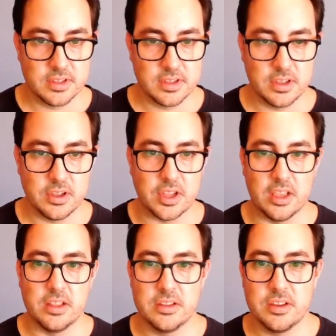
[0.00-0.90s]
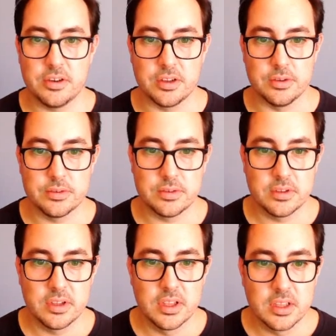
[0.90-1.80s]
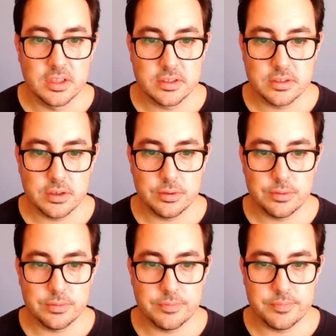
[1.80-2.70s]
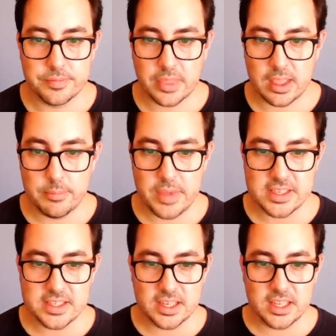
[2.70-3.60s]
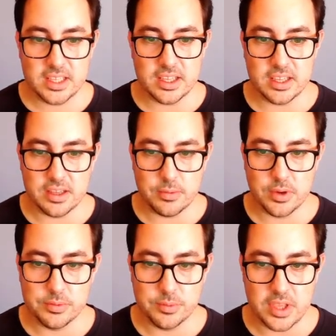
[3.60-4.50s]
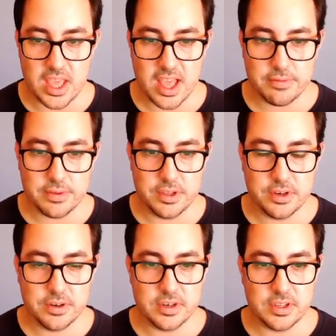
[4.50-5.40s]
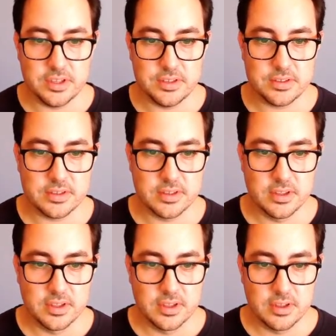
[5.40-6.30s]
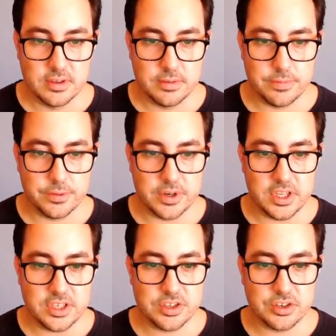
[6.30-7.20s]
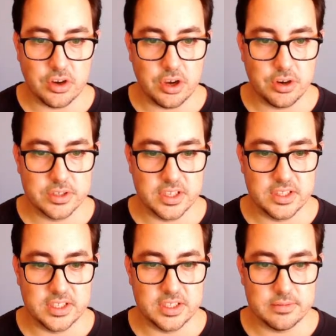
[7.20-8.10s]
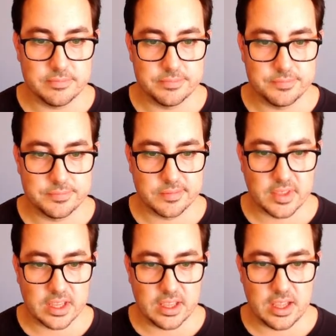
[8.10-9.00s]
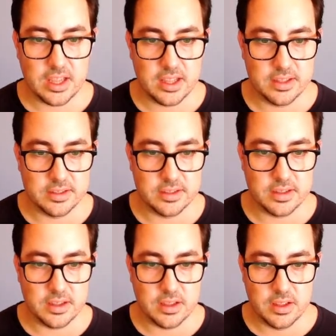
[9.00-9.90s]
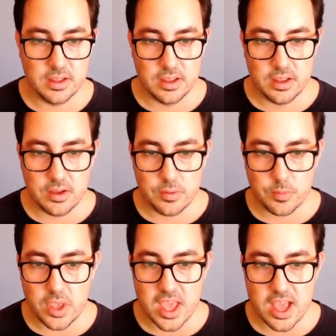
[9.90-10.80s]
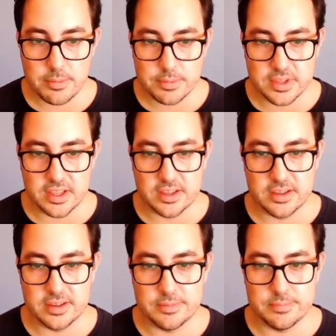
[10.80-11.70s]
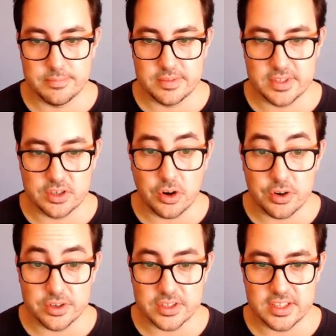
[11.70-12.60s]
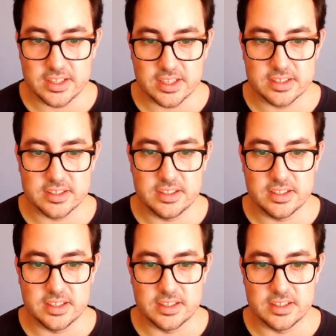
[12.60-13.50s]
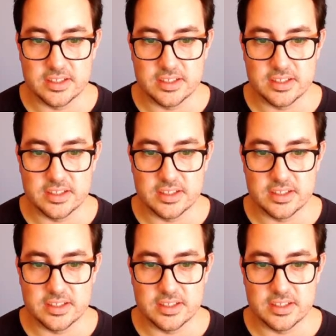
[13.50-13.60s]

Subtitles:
Okay, there it goes. So basically what we have here is for each cohort ID, and we have the cohort index in the